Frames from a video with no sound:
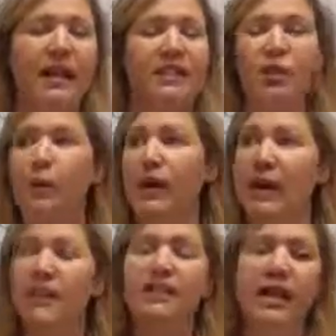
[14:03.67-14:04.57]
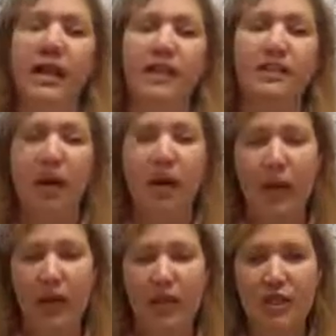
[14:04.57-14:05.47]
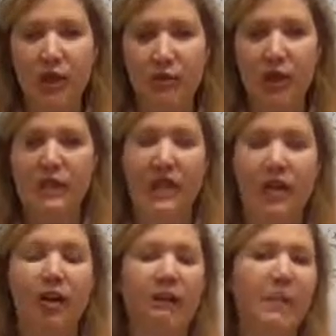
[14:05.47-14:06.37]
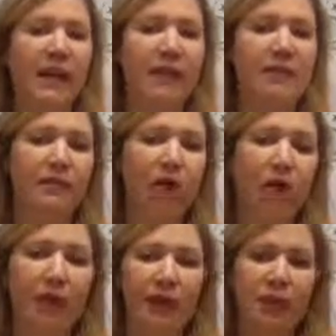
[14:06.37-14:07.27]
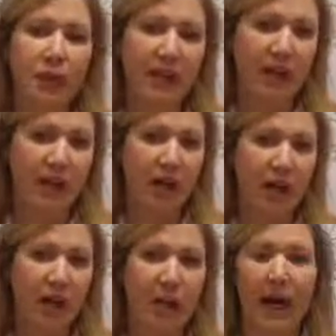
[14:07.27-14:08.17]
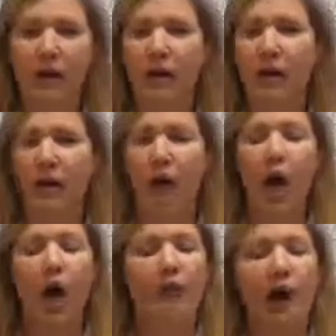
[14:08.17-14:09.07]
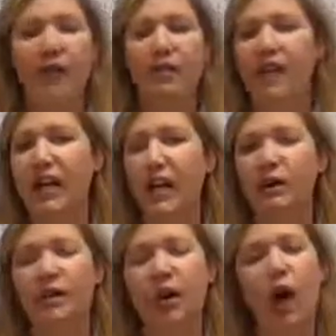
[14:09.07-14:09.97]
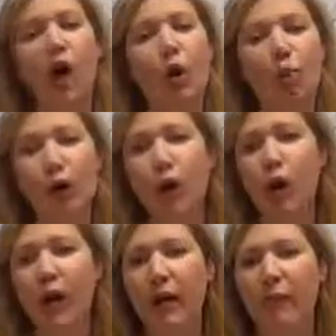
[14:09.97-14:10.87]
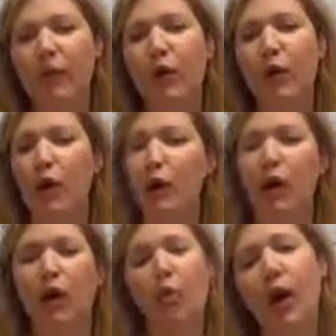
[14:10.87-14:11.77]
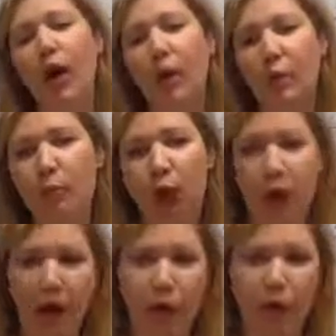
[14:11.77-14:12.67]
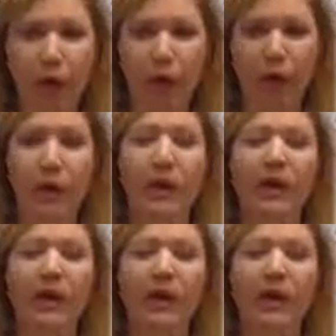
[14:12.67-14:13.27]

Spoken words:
Do we need to talk about a gym routine? Or because of COVID, do we need to talk about online videos or a home program for you or a walking program for you